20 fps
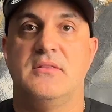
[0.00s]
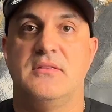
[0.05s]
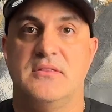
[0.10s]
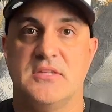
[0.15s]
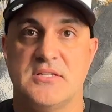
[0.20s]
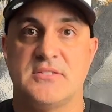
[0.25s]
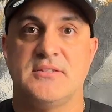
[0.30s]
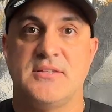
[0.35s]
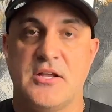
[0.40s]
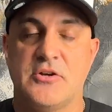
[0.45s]

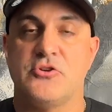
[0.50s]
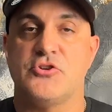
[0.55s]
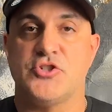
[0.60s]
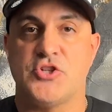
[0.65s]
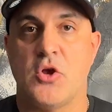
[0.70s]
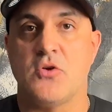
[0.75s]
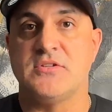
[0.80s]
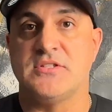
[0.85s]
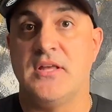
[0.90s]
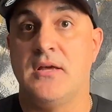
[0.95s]
This letter
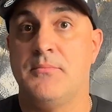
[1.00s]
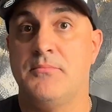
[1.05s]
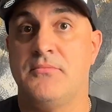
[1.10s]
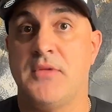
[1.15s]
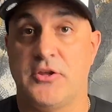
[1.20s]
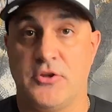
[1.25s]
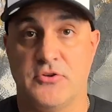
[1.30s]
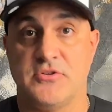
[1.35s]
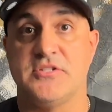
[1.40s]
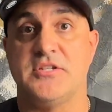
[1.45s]
shows them
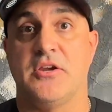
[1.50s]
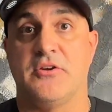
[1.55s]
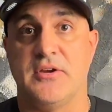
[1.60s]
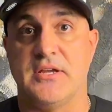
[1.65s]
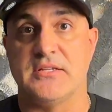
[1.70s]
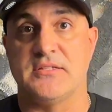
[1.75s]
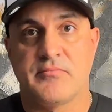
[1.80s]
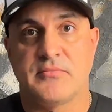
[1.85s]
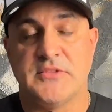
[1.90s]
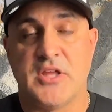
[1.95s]
that you're
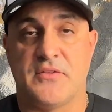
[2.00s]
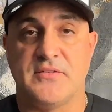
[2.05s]
serious.